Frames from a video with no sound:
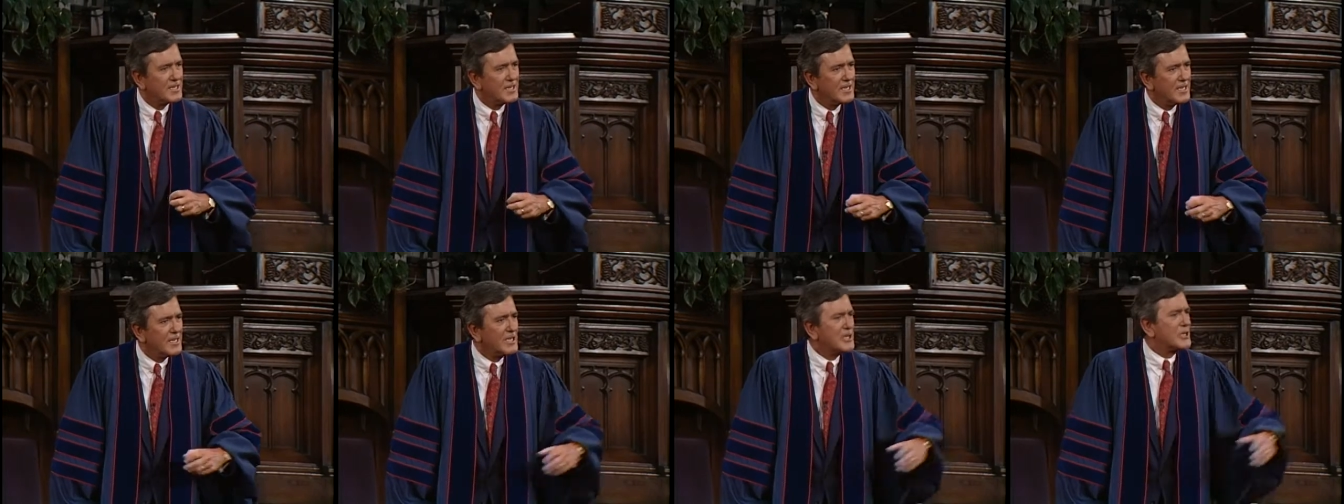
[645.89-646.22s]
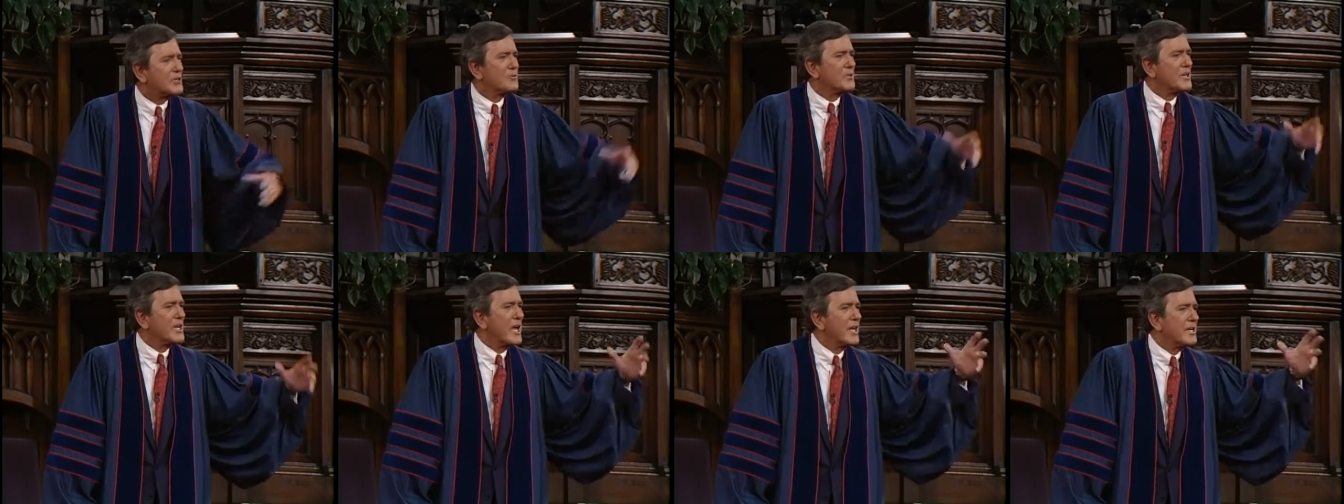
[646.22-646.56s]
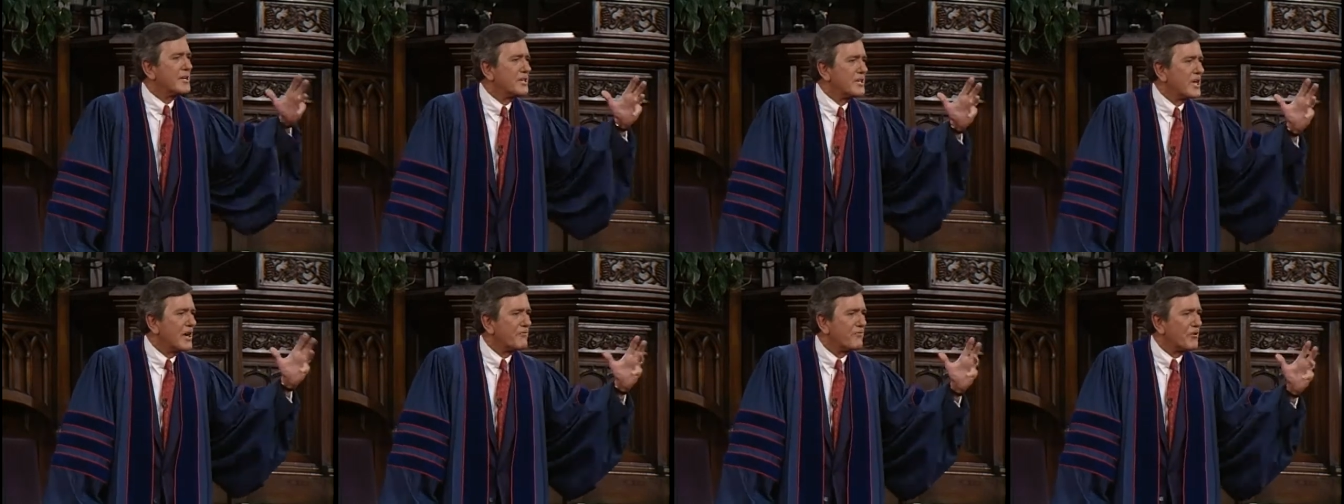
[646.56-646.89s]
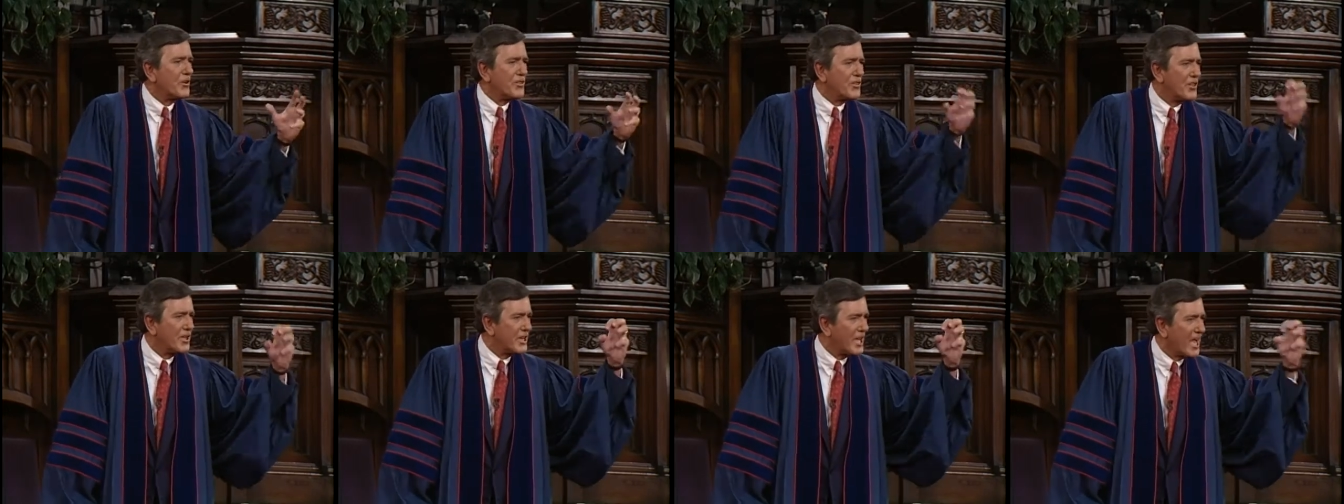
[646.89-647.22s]
He created
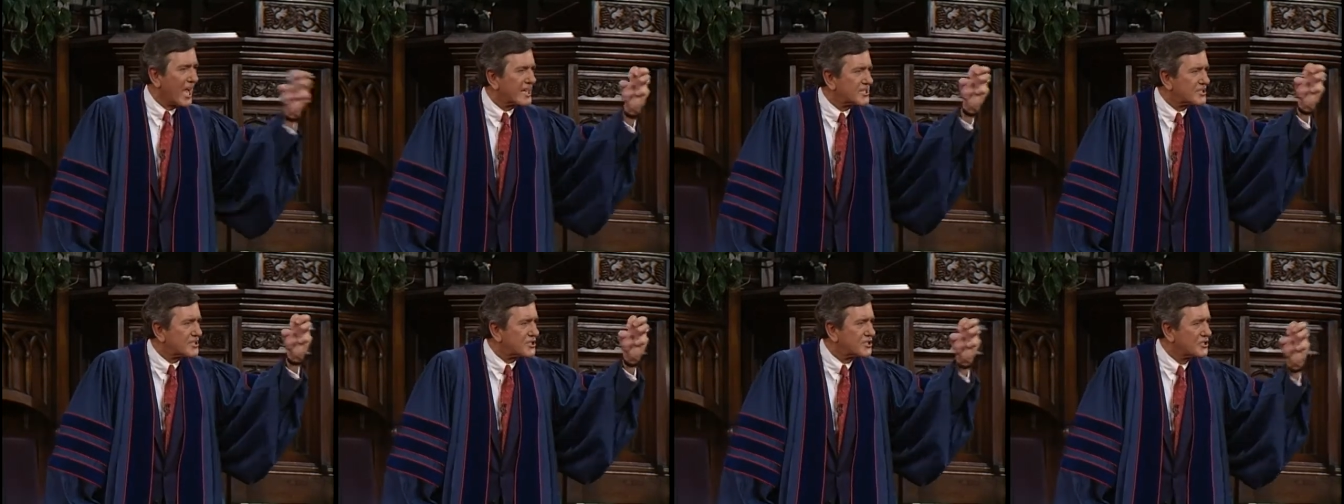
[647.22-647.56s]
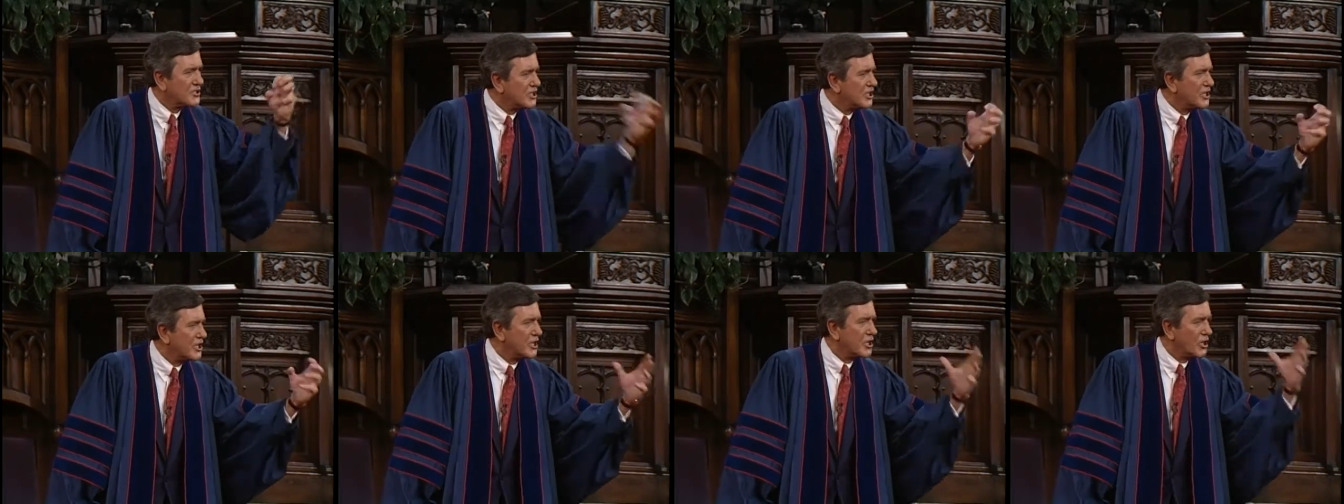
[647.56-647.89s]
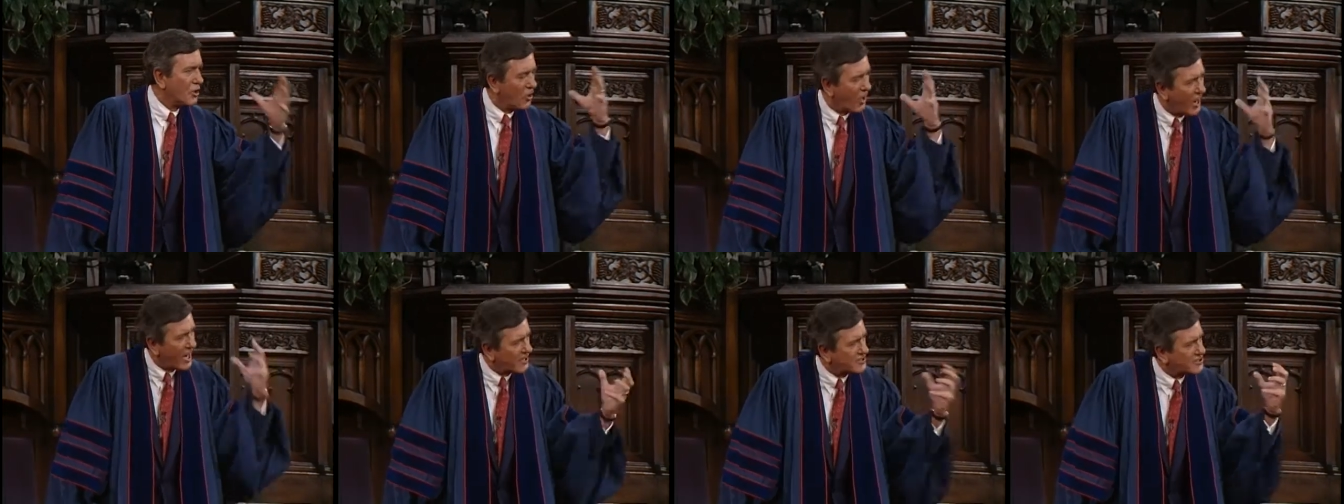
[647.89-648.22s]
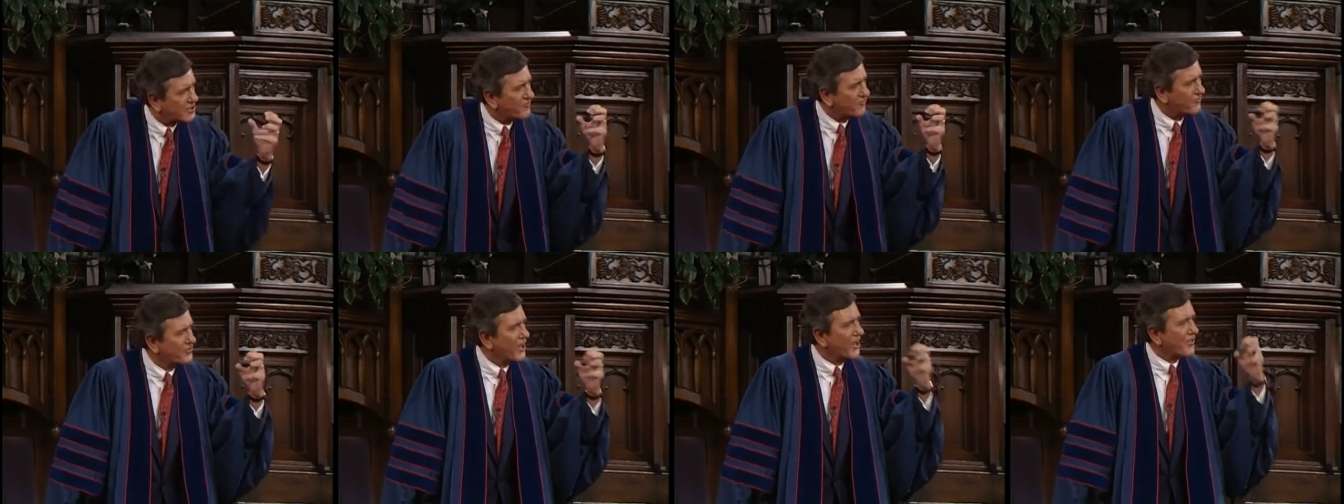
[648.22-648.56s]
everything ex nihilo, out
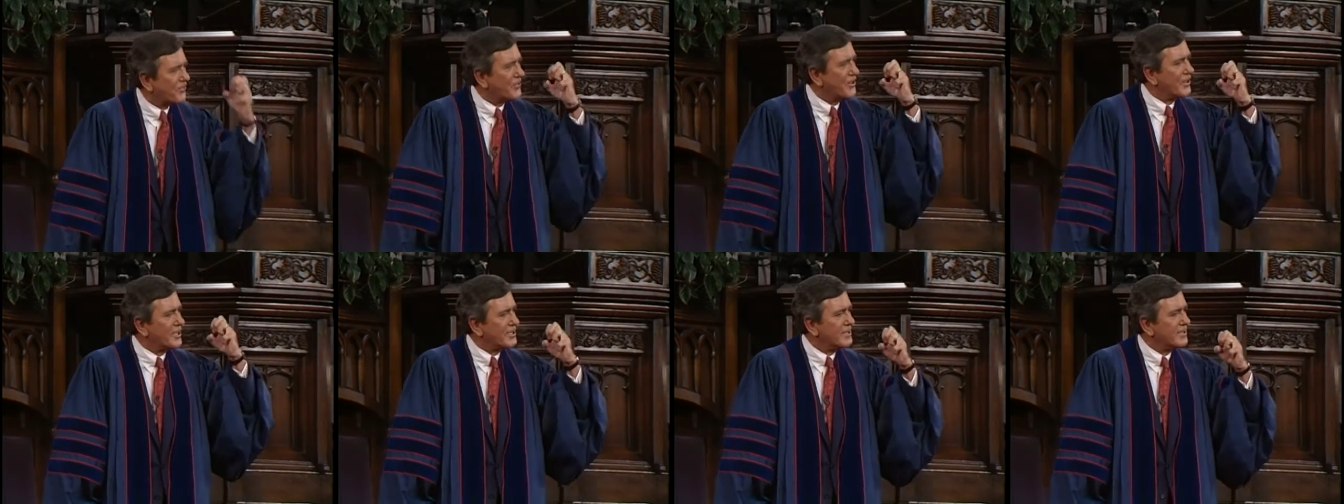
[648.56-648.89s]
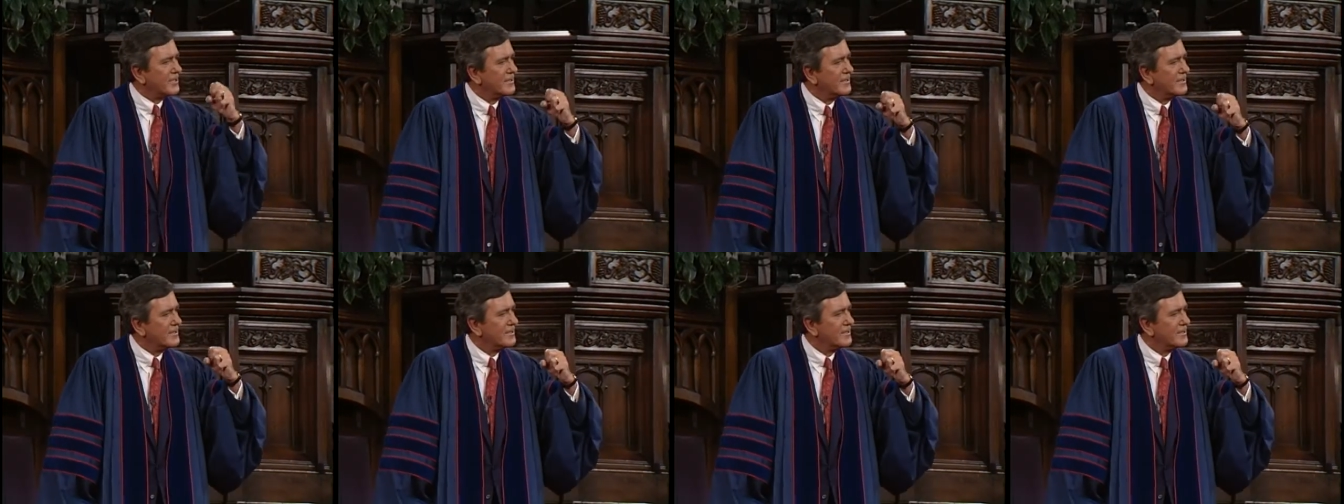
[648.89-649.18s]
of nothing